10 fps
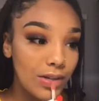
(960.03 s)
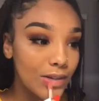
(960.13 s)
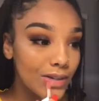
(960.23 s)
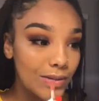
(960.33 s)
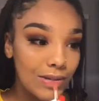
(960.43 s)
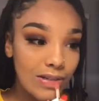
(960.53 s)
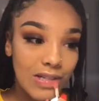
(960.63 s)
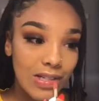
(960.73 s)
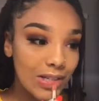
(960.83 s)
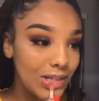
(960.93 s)
is you want
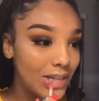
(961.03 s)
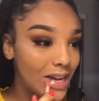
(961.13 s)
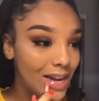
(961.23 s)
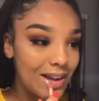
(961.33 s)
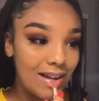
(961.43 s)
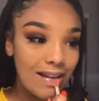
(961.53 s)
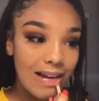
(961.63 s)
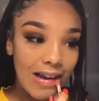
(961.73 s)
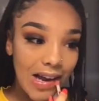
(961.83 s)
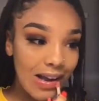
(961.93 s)
to
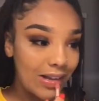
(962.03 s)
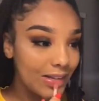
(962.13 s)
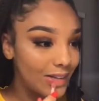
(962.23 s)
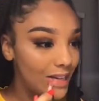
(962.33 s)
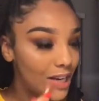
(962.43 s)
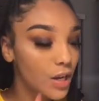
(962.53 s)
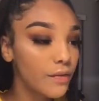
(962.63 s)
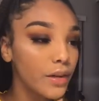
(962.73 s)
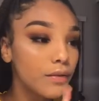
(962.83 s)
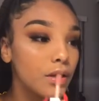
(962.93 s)
add your
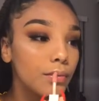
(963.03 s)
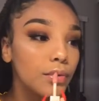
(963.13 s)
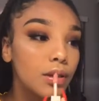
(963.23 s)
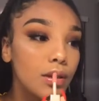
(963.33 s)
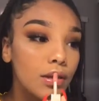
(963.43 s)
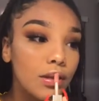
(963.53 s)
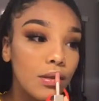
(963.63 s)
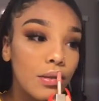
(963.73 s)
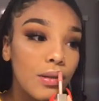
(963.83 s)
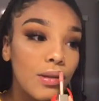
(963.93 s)
favorite lip
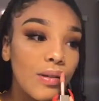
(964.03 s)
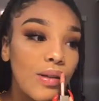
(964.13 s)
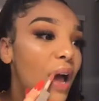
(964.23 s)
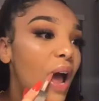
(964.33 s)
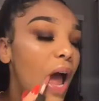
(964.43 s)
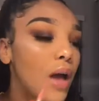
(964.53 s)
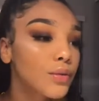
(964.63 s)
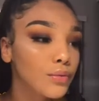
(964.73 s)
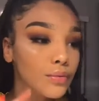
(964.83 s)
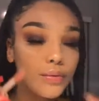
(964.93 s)
gloss.
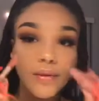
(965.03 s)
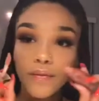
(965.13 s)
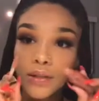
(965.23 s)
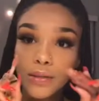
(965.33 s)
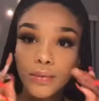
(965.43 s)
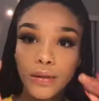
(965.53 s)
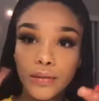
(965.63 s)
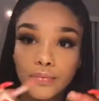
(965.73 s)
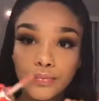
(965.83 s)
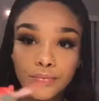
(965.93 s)
It's beauty.
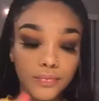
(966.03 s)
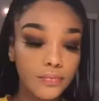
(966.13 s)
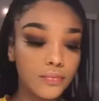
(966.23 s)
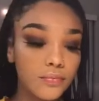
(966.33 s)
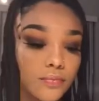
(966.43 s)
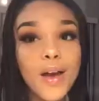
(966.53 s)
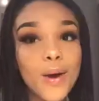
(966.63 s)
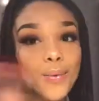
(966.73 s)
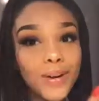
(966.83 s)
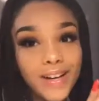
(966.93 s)

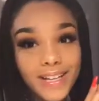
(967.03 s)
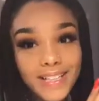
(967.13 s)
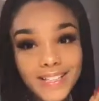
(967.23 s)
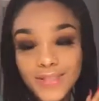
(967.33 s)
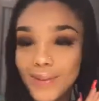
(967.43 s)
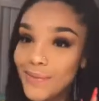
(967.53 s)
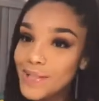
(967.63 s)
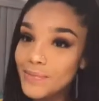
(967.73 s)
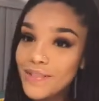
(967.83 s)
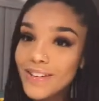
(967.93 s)
Well honeys, this wraps
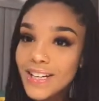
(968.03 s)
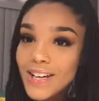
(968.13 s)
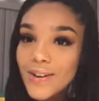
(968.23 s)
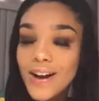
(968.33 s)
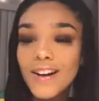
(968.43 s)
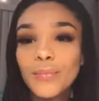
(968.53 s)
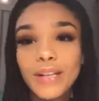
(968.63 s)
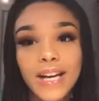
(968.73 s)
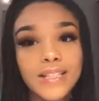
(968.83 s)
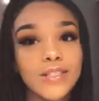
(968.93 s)
up my video. I hope
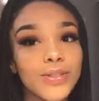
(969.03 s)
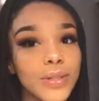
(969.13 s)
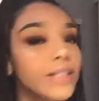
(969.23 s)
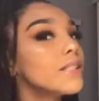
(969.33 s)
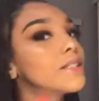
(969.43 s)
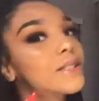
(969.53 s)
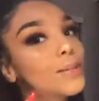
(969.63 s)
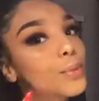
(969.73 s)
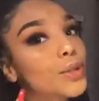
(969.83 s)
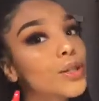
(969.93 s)
you guys enjoyed this
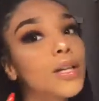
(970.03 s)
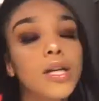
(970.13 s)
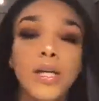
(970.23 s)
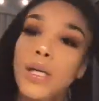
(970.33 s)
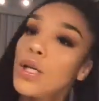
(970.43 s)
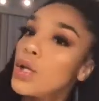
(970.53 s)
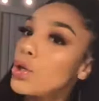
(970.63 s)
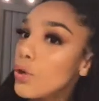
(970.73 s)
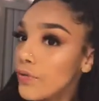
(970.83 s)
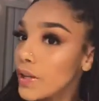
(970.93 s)
summer
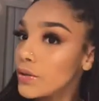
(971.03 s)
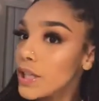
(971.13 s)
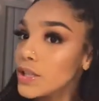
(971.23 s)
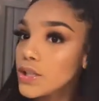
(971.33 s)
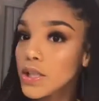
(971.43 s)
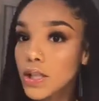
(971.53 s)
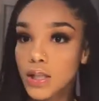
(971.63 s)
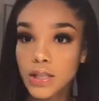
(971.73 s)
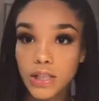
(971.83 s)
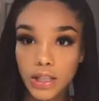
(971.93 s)
no foundation
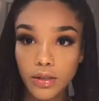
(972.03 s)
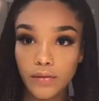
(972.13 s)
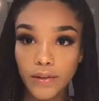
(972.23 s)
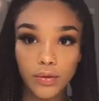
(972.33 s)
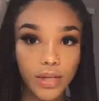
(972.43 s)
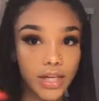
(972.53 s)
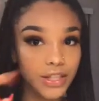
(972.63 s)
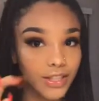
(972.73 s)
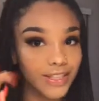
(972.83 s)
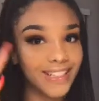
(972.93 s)
concealer
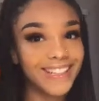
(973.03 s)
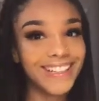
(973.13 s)
foundation